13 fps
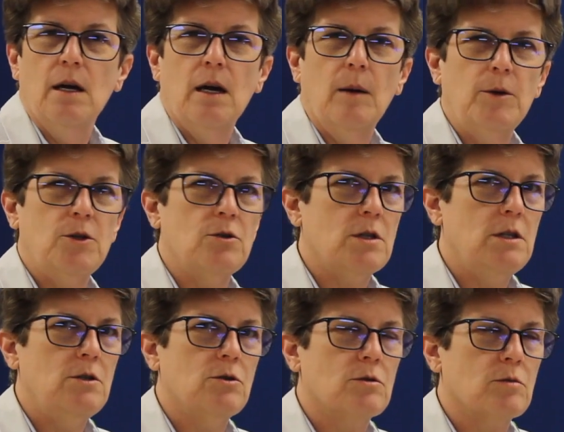I bet your
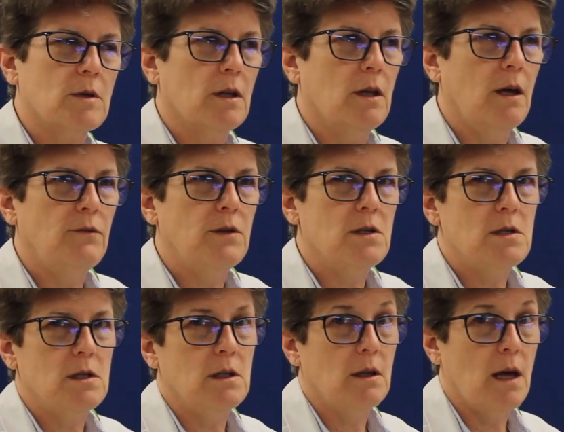teachers would love to
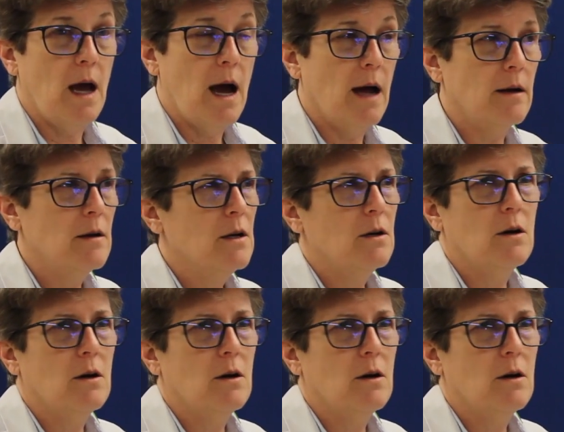see that.